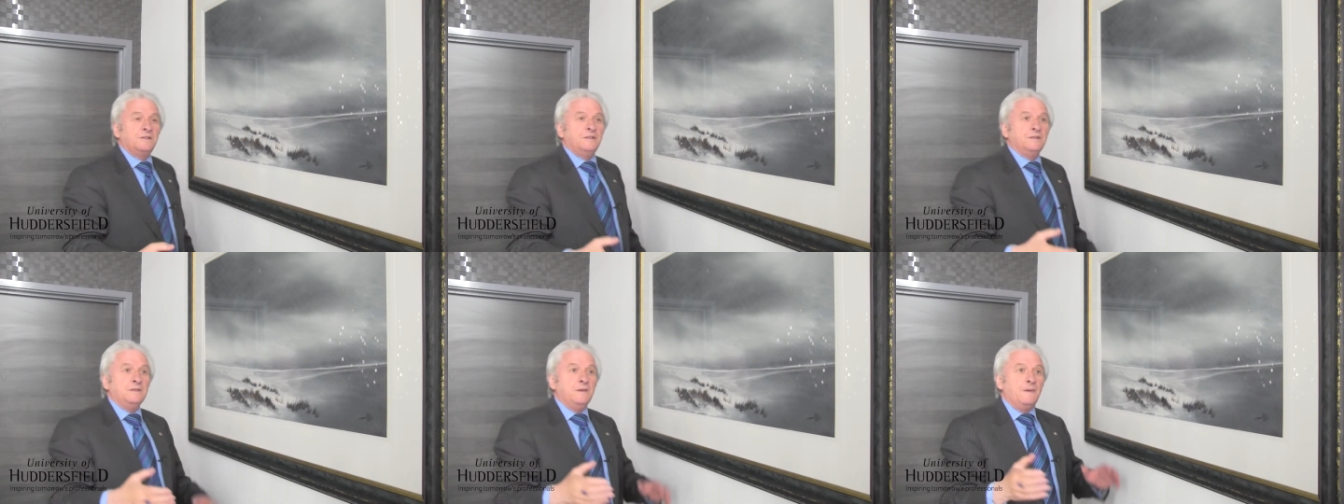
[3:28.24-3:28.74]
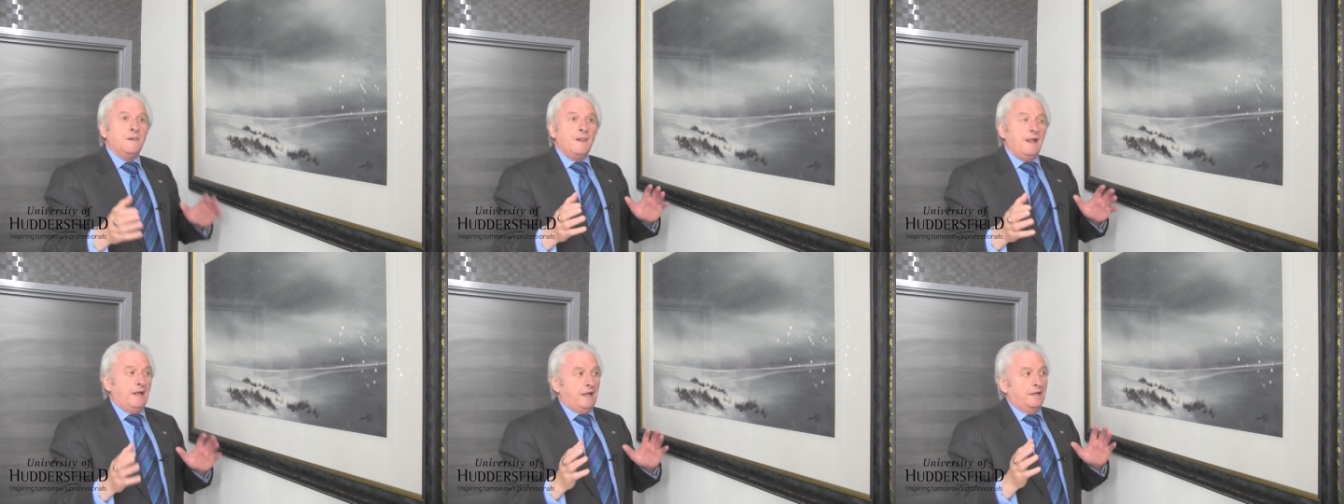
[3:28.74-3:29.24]
uh,
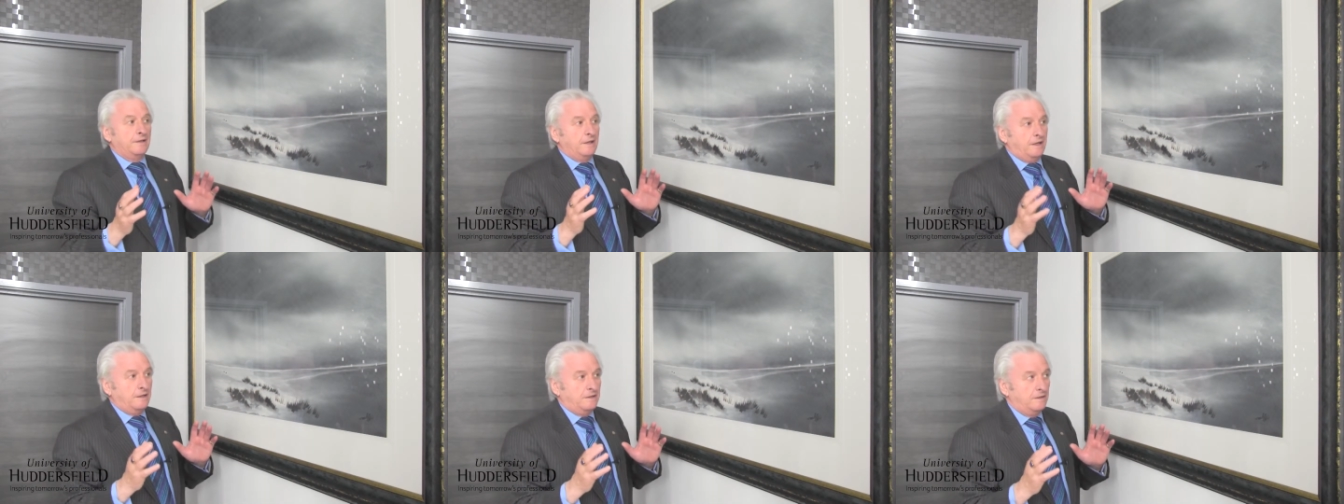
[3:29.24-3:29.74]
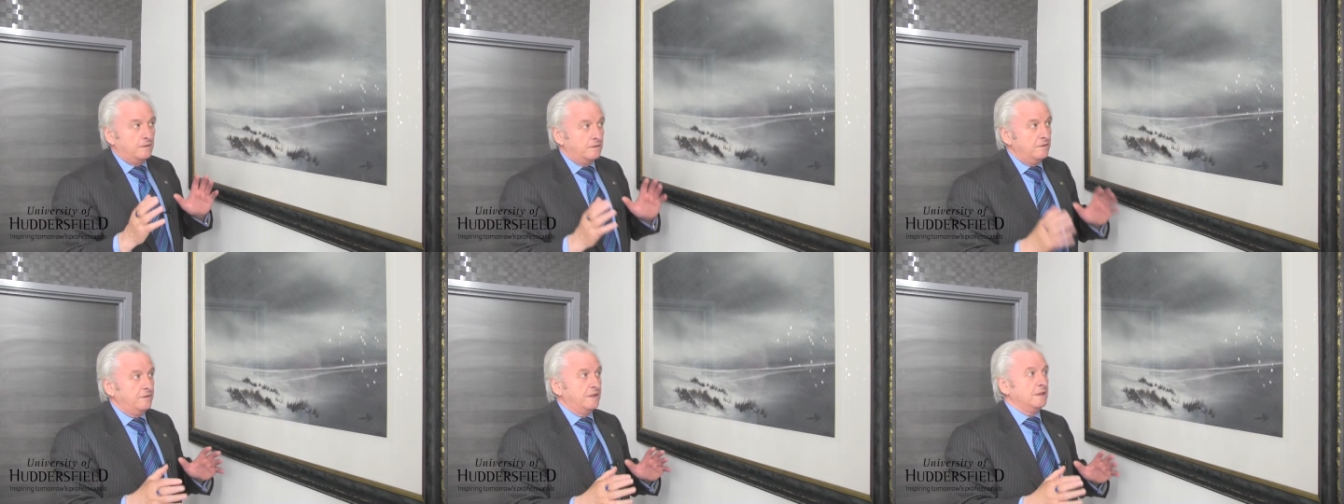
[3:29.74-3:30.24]
and the
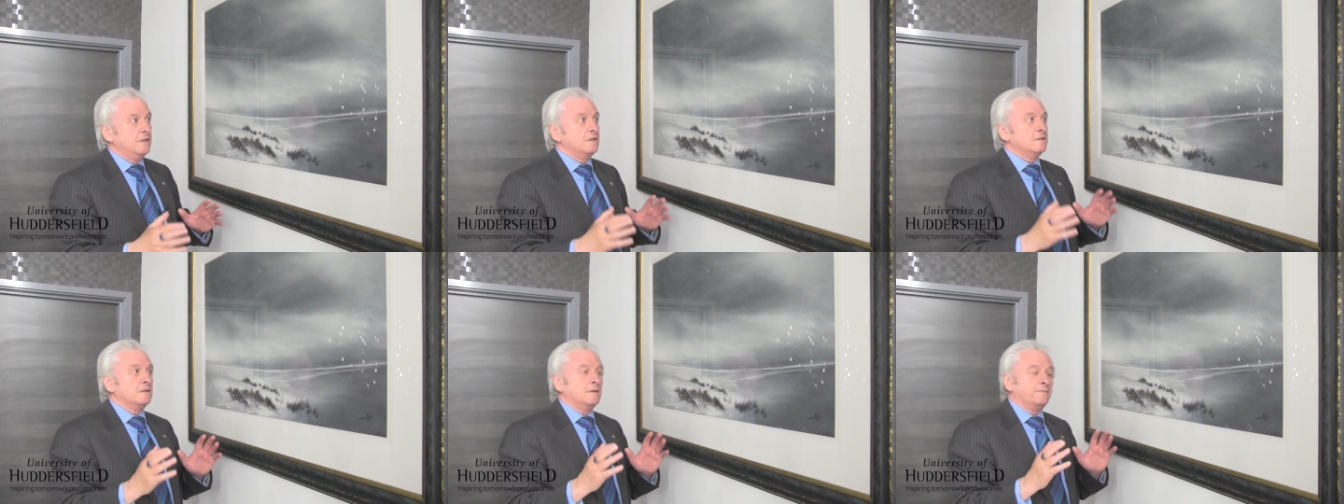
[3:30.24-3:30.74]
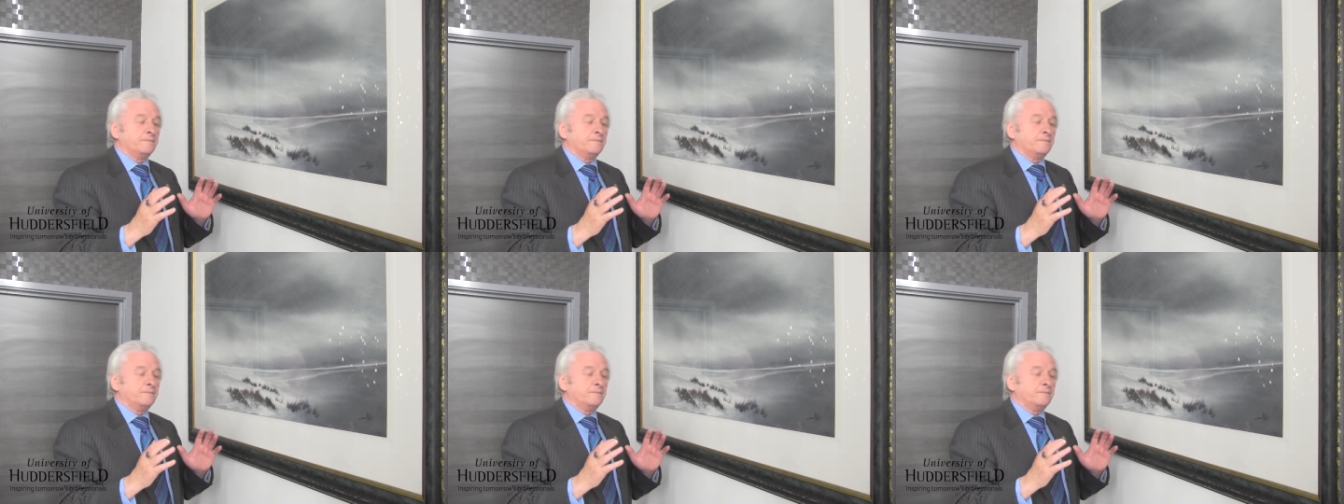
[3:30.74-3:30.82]
other thing is,